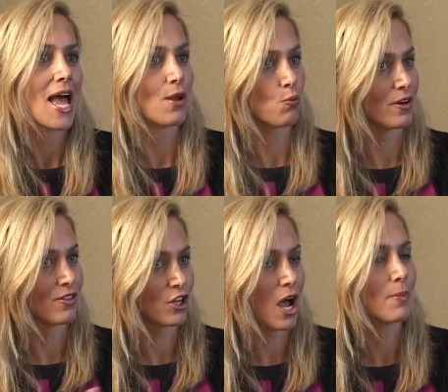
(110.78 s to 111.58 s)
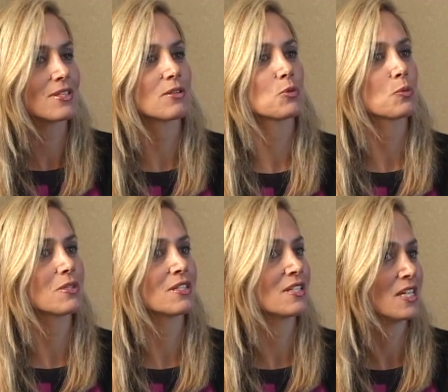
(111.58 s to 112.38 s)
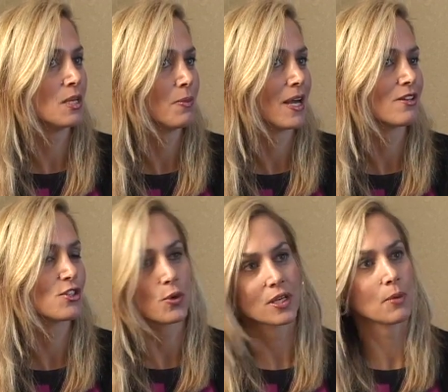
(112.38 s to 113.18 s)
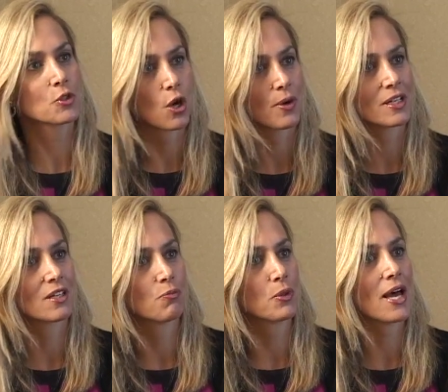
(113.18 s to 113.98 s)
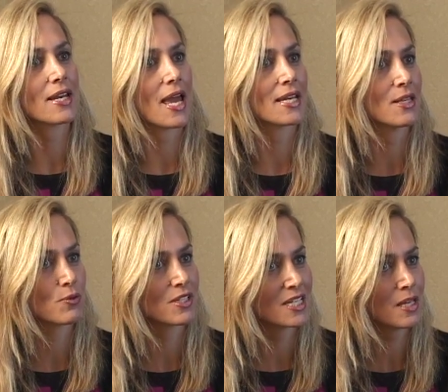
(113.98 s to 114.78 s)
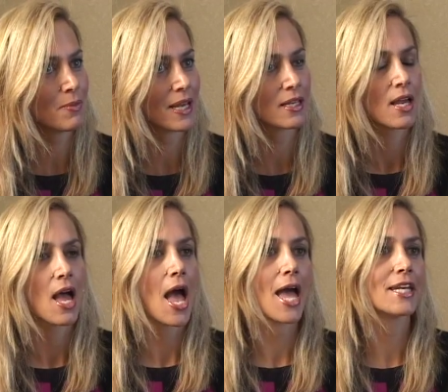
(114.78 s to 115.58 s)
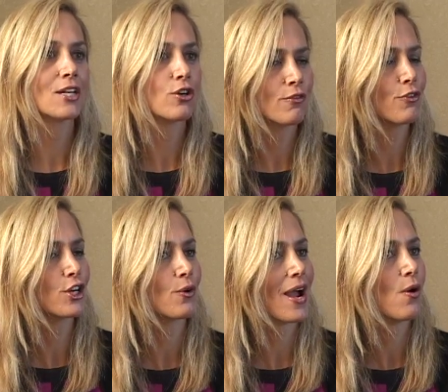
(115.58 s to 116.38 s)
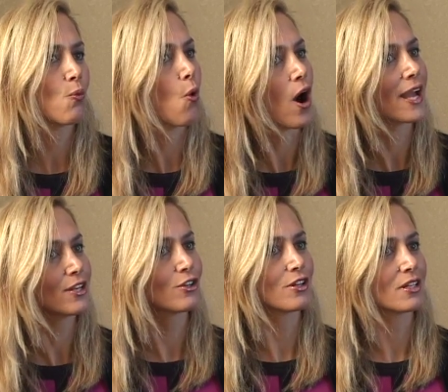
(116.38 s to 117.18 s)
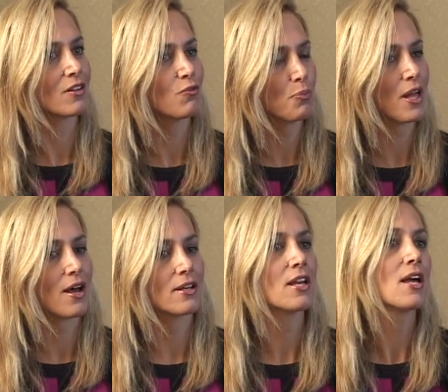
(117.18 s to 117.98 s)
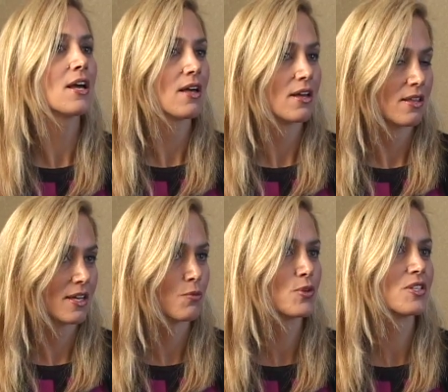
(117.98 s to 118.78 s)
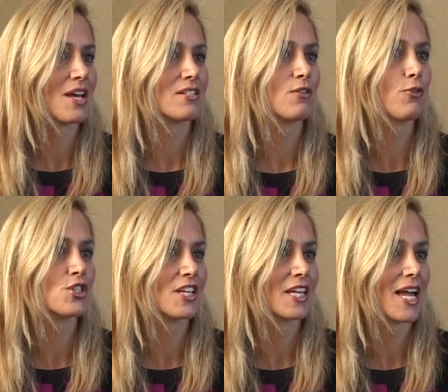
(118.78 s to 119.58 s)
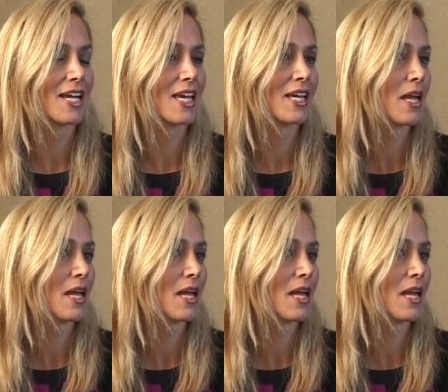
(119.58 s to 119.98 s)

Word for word: and one of the common symptoms is anemia. So he kept going to give blood, and he was anemic. And he couldn't figure out why he couldn't give blood. He was tested for celiac. It